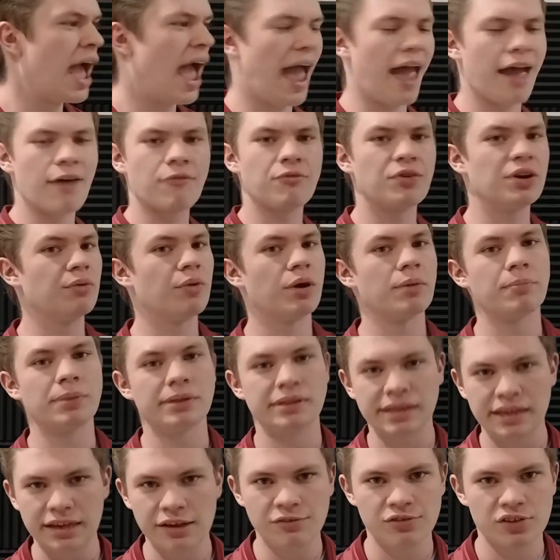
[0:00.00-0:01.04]
everyone
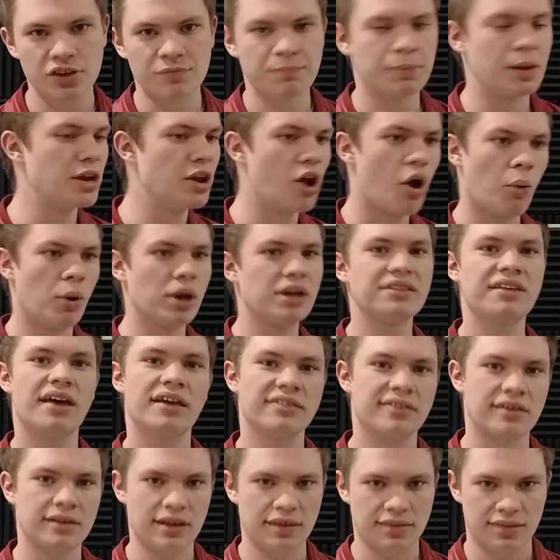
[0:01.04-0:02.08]
believes this, but no one does
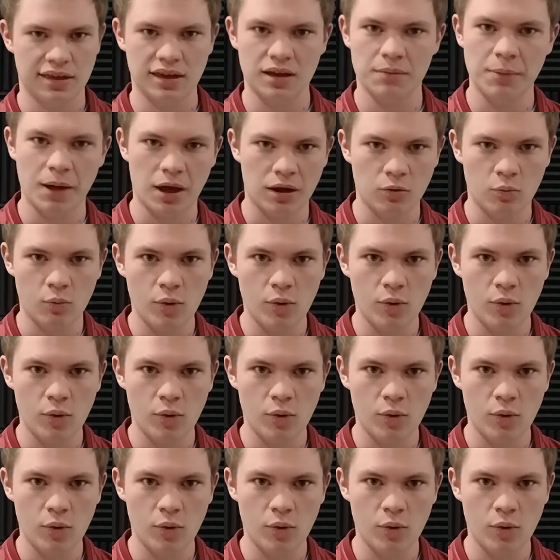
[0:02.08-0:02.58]
anything about it.